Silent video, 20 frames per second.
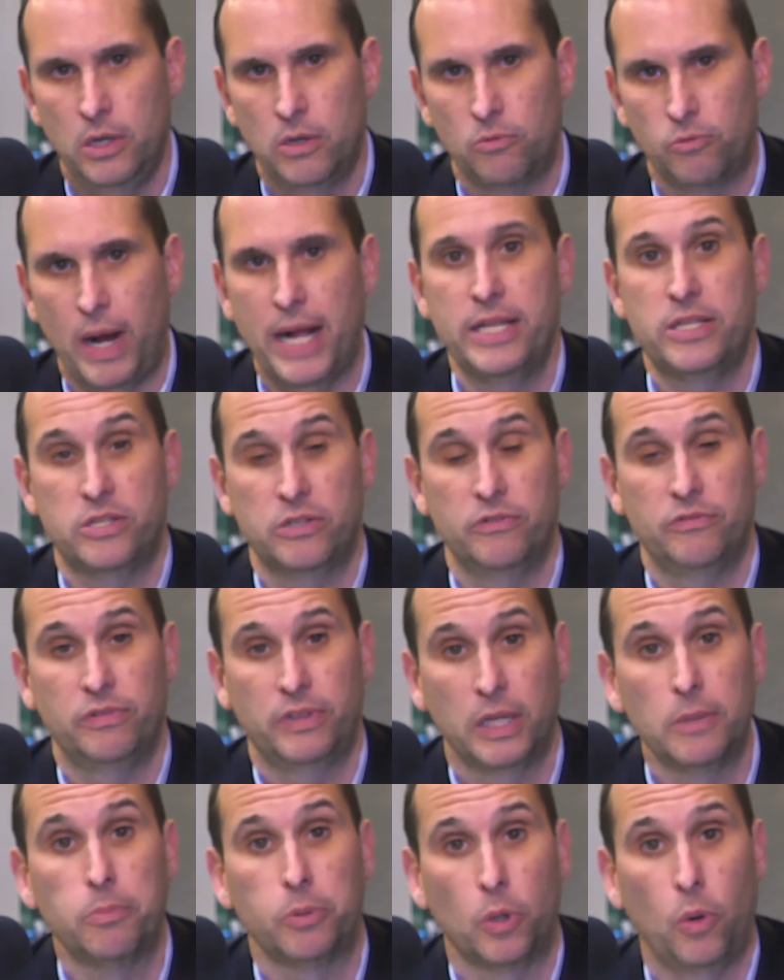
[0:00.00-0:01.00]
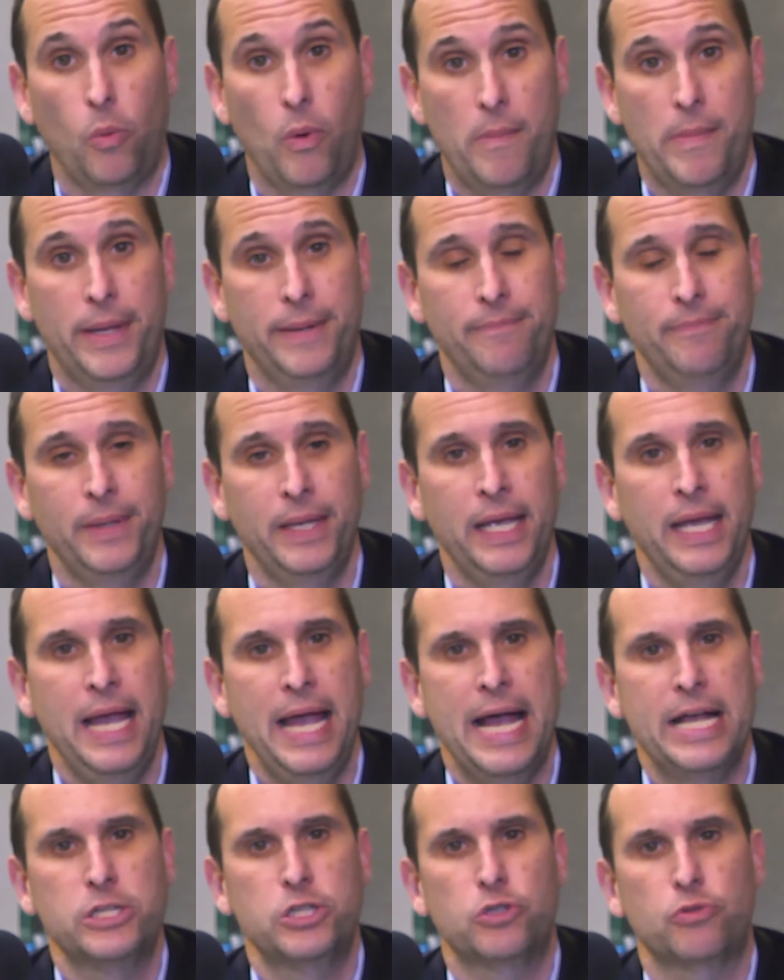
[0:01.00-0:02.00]
rights of liberal women,
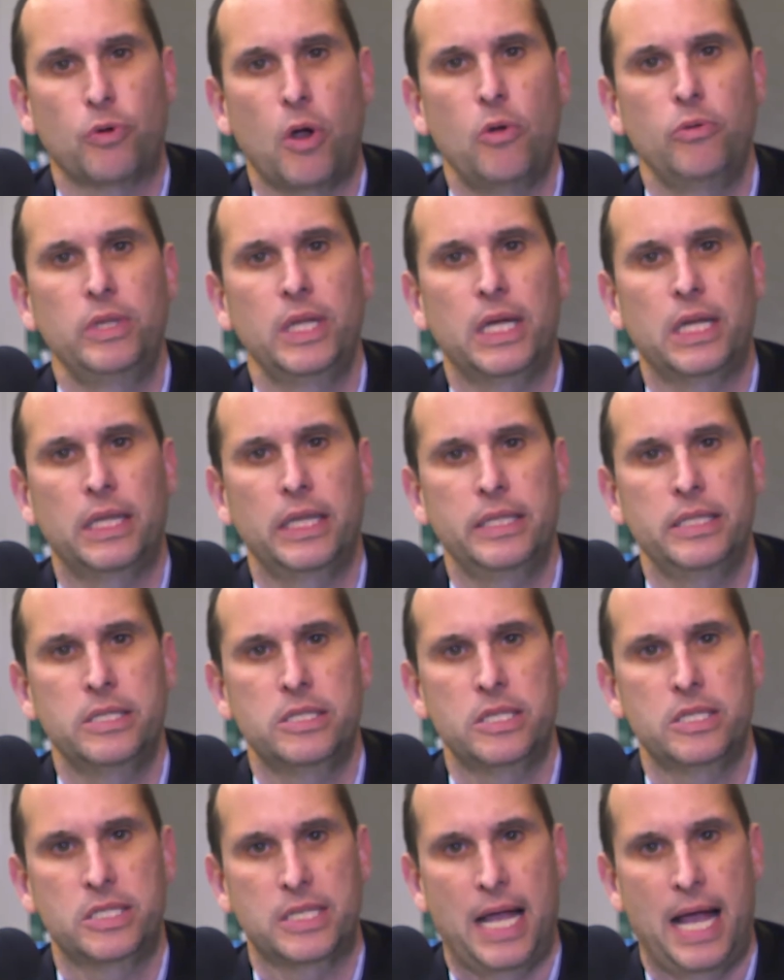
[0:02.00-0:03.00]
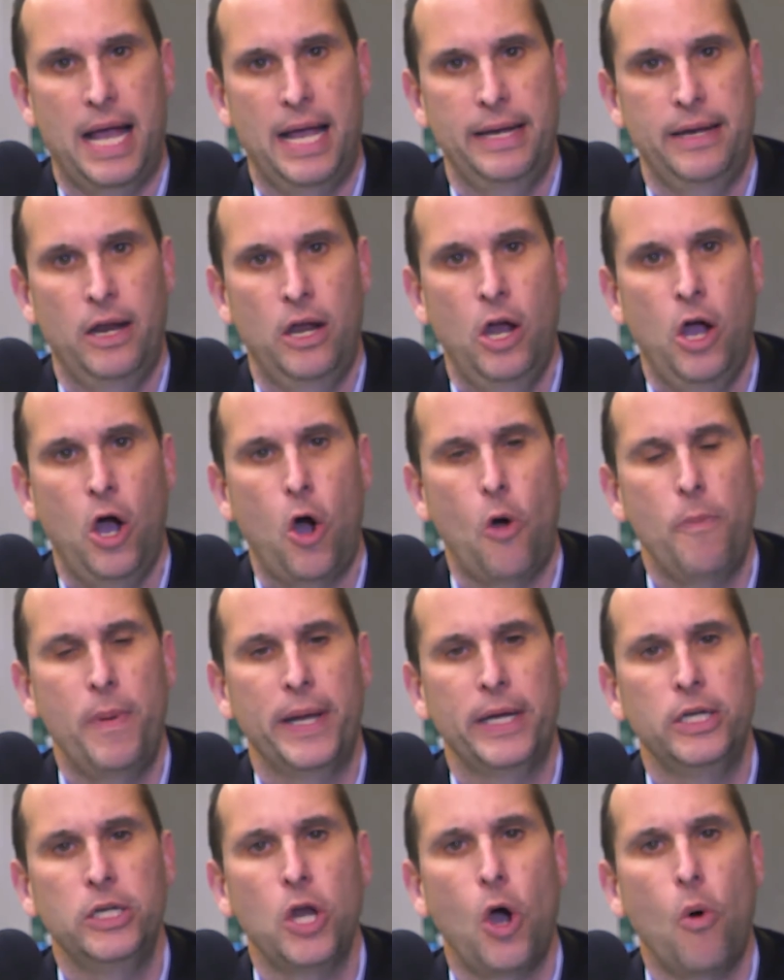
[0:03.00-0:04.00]
has thrown the Clintons aside,
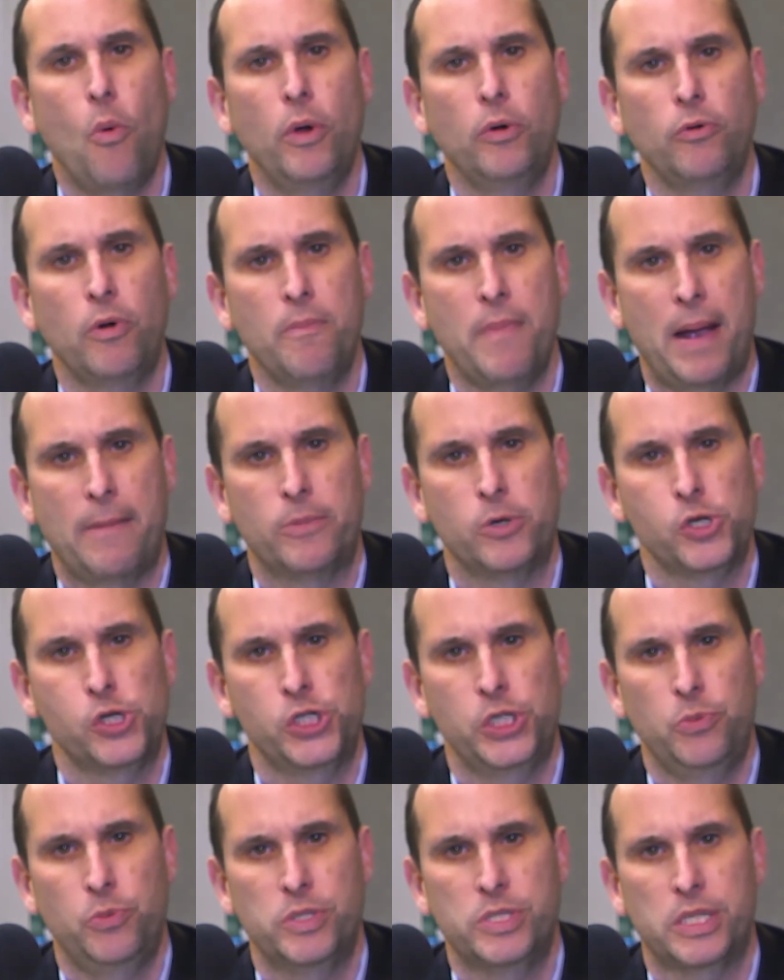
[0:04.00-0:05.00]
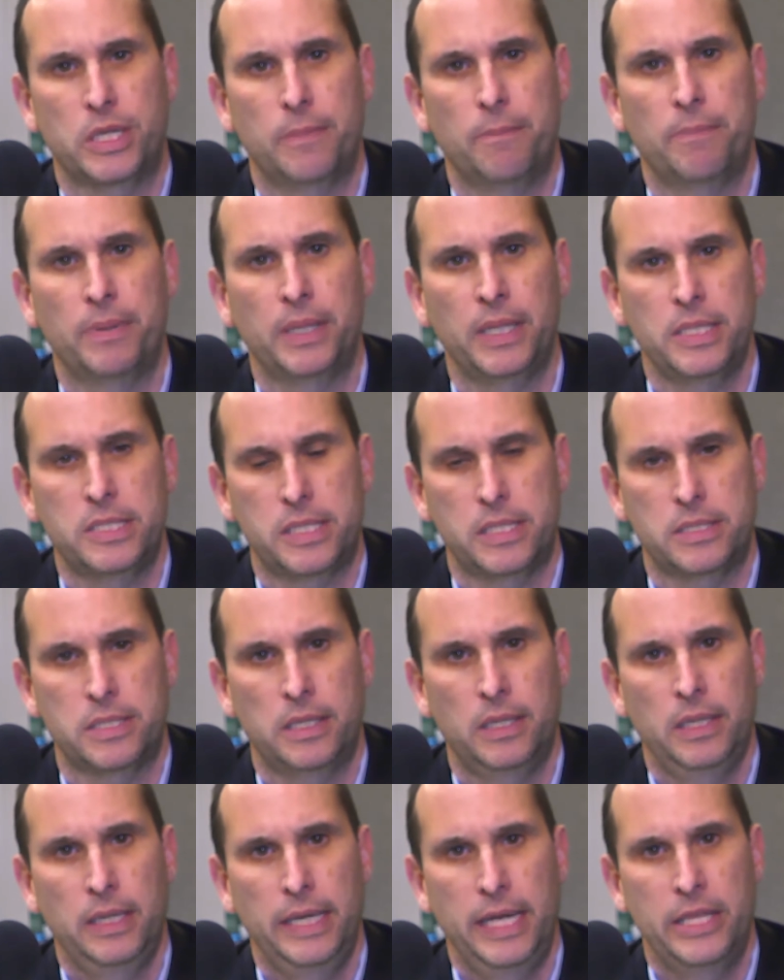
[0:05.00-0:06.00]
hoping no one remembers she was complicit
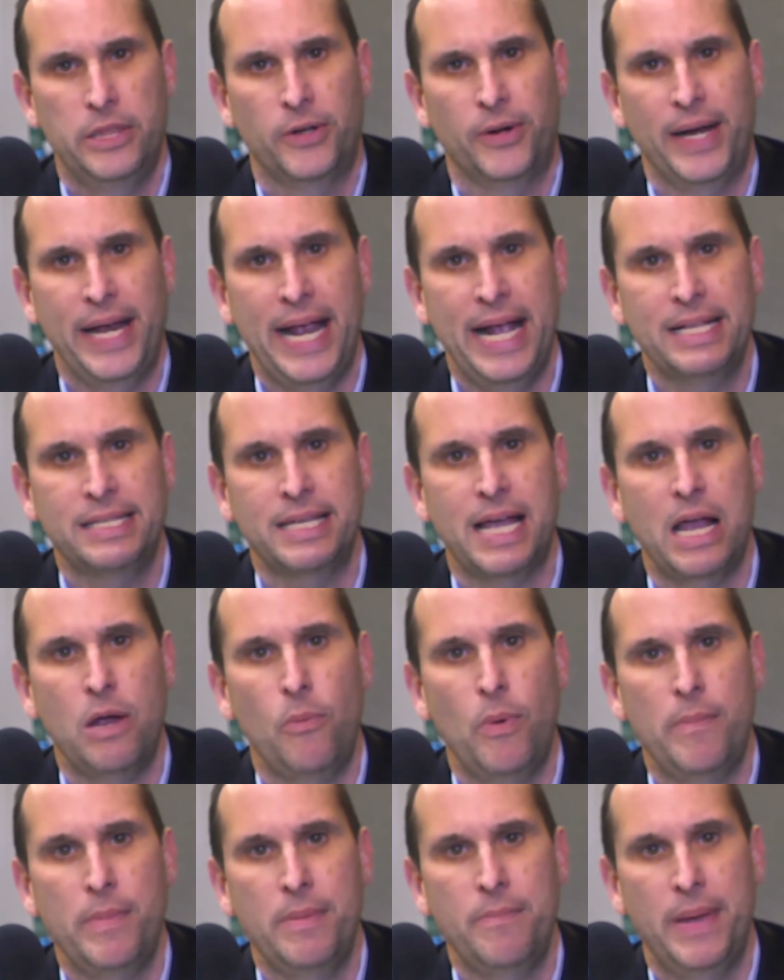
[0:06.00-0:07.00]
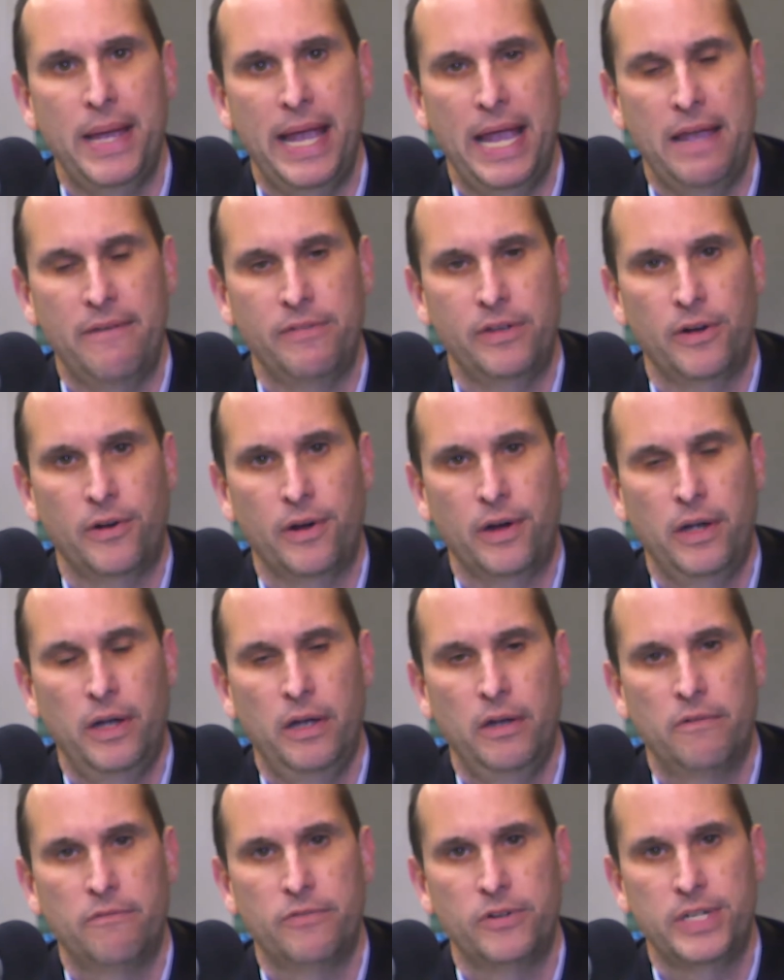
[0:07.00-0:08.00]
in their anti-women behavior
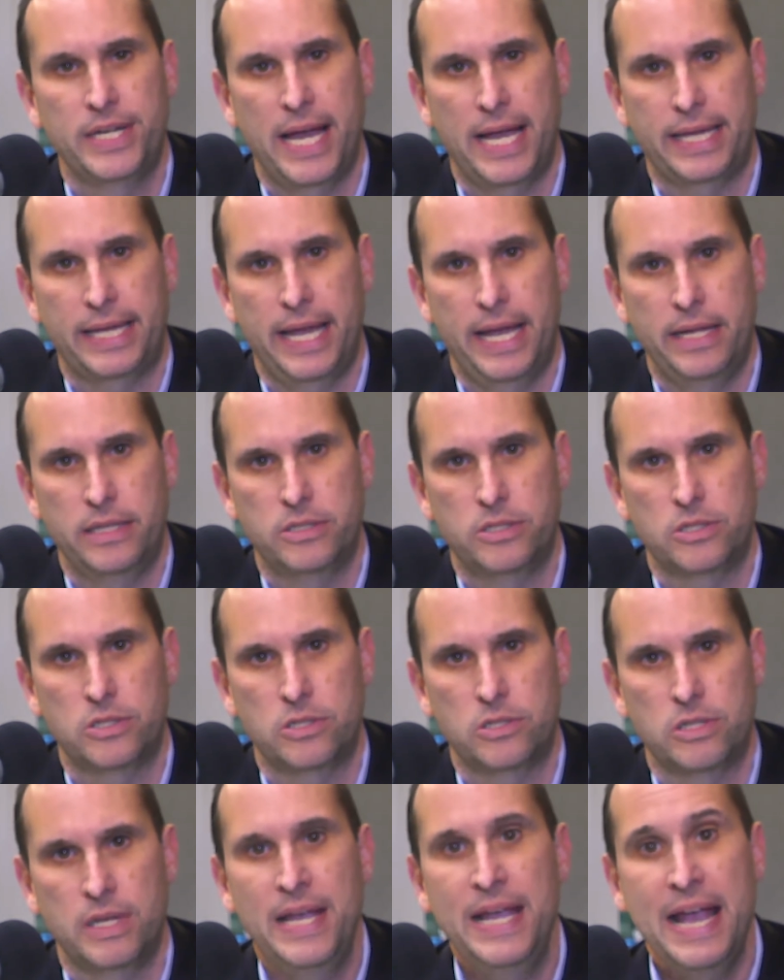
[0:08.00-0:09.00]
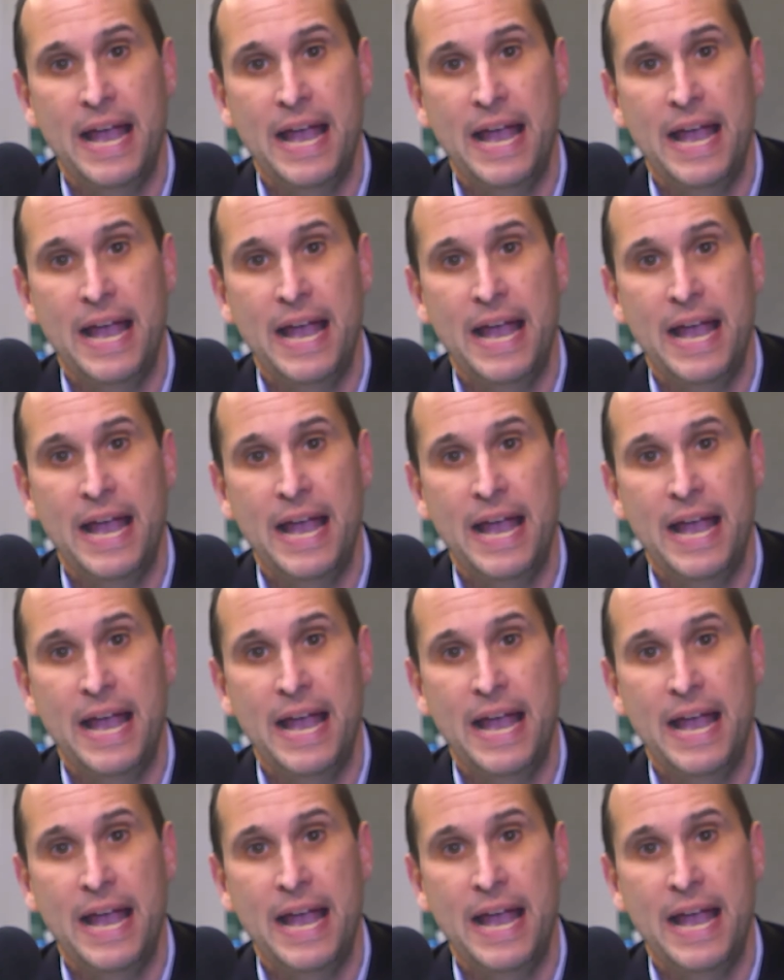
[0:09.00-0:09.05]
for decades.